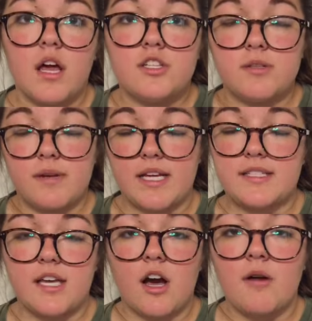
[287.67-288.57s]

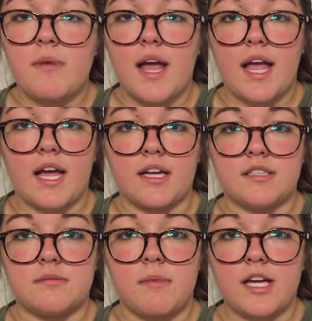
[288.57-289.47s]
gymnasium
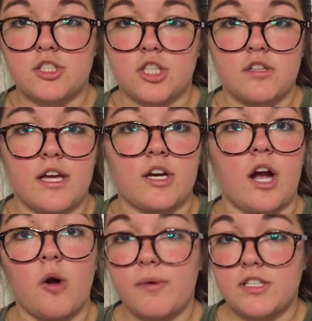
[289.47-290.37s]
and make sure that you're
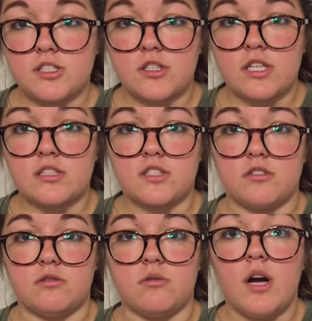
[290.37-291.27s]
helping students
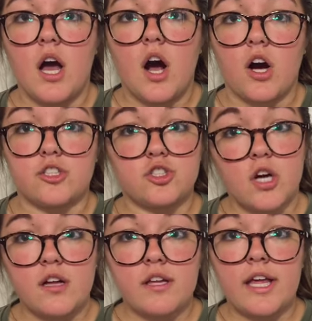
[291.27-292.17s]
who are
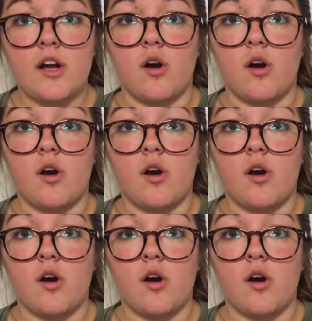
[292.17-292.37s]
struggling,